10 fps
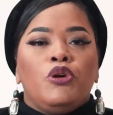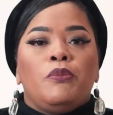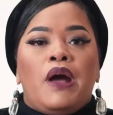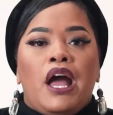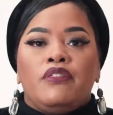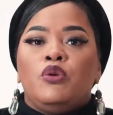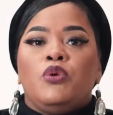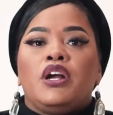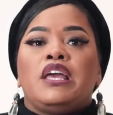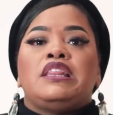more behind the
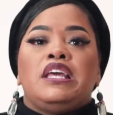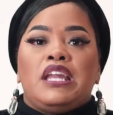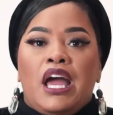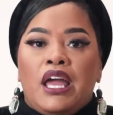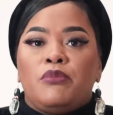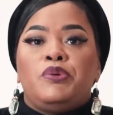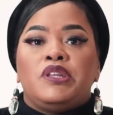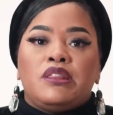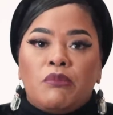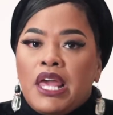work and then I
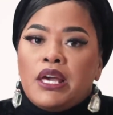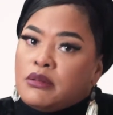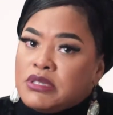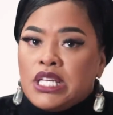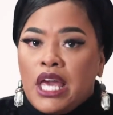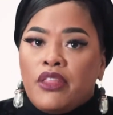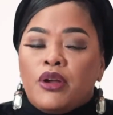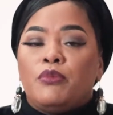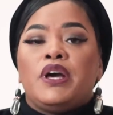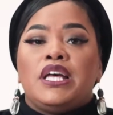put the makeup
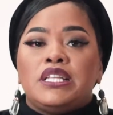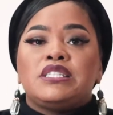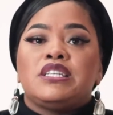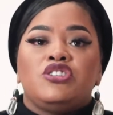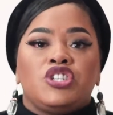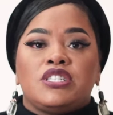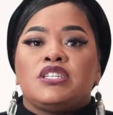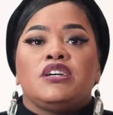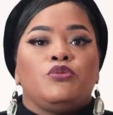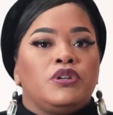together, but Alyssa and
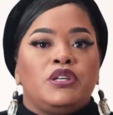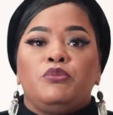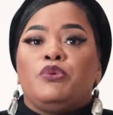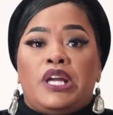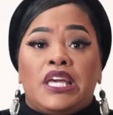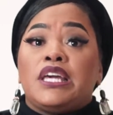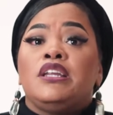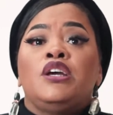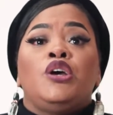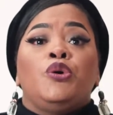Jessica really bring
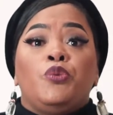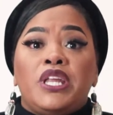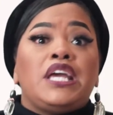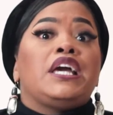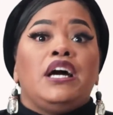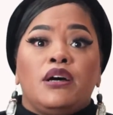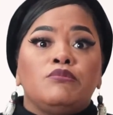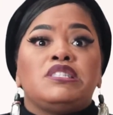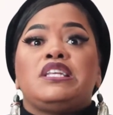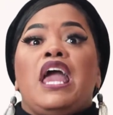it when it
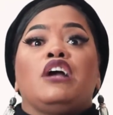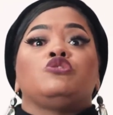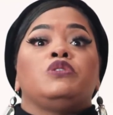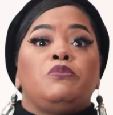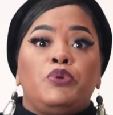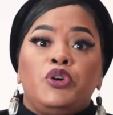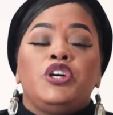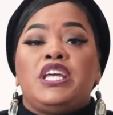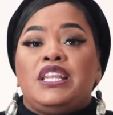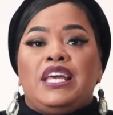comes to actually
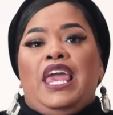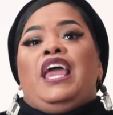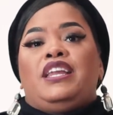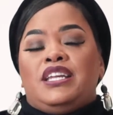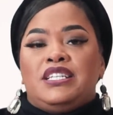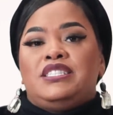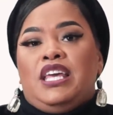putting the candidate